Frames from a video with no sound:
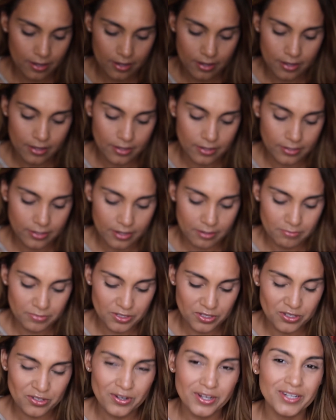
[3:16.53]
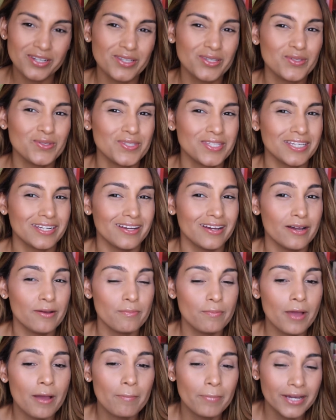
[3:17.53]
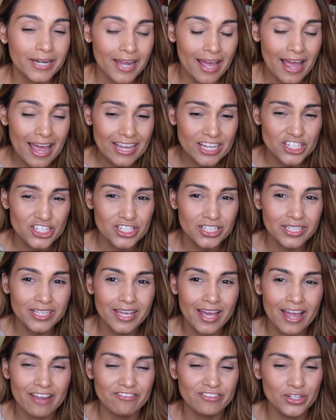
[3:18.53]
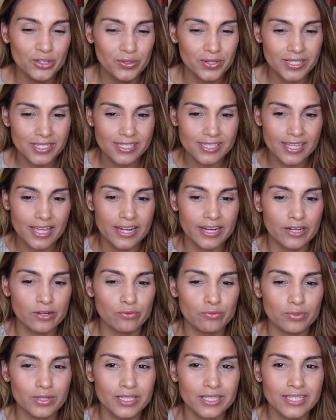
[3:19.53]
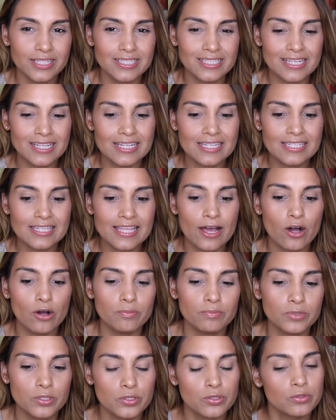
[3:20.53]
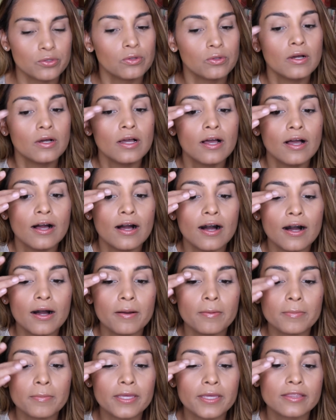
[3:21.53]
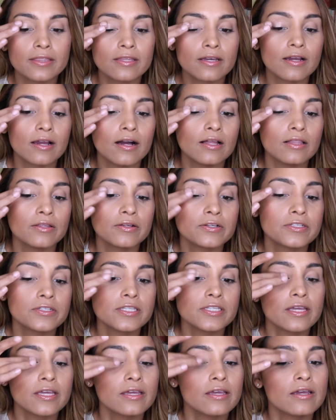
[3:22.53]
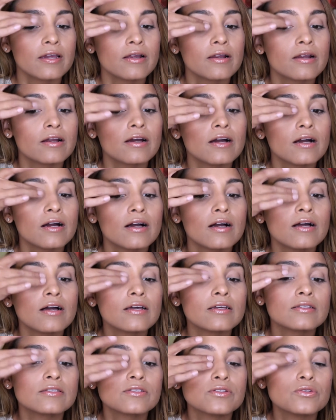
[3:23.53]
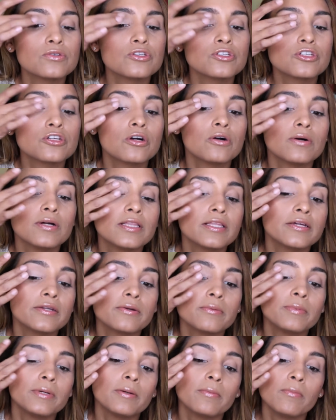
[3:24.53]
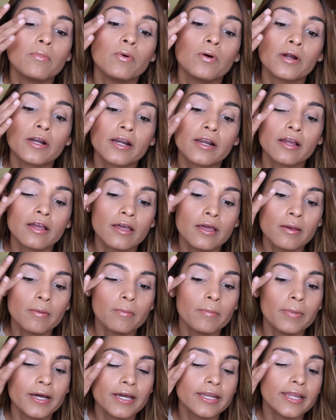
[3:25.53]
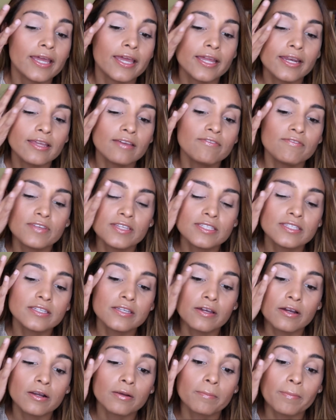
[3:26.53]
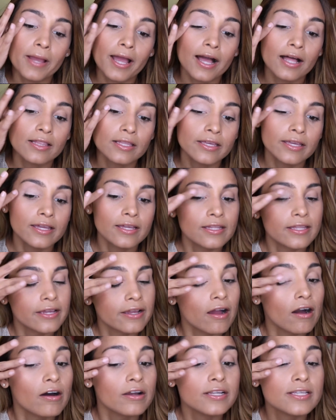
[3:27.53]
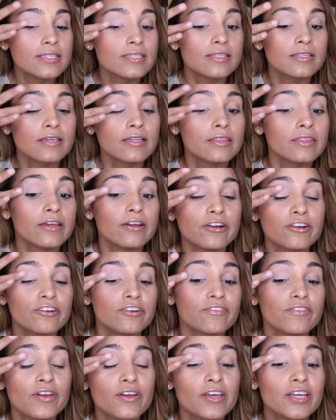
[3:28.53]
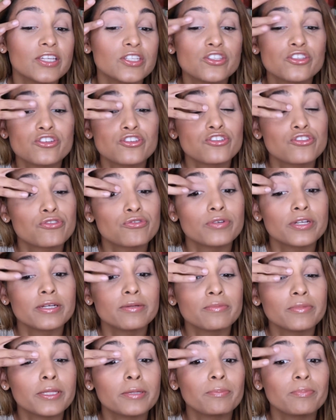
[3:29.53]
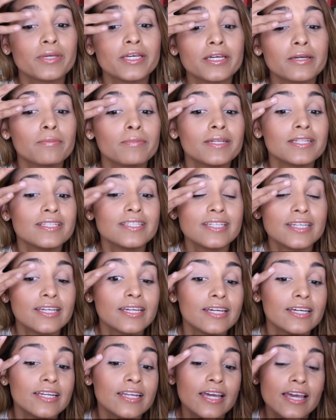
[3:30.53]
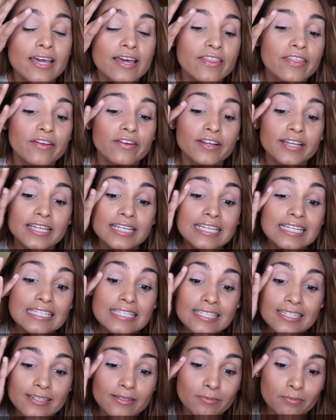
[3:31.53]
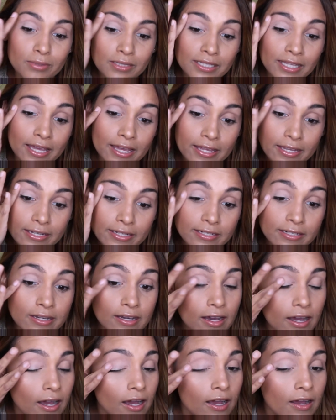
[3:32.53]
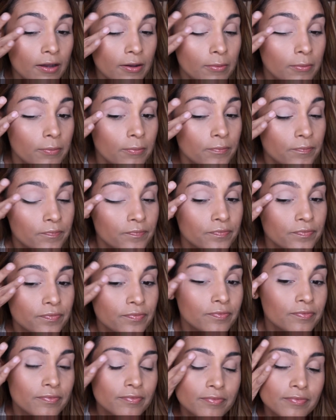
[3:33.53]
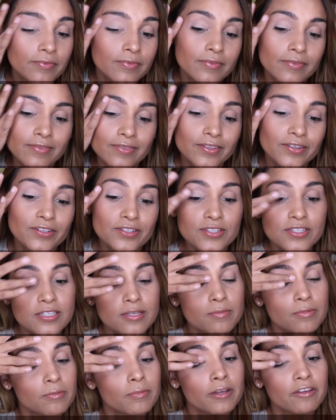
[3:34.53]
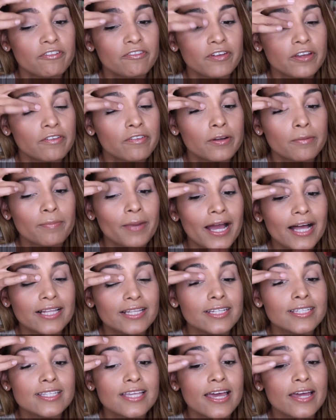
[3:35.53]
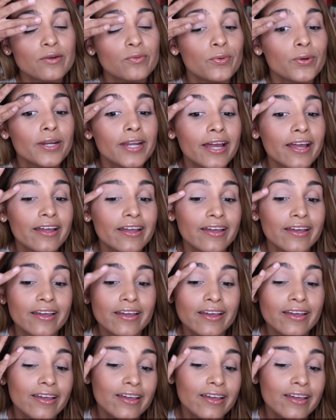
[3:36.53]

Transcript: And I'm just trying to use it up, but actually I've noticed that it really does help to get the colors to show a little bit more. But any viseart palette, like honestly, they're extremely pigmented, they're easy to blend. They're just some of my favorite palettes, and what I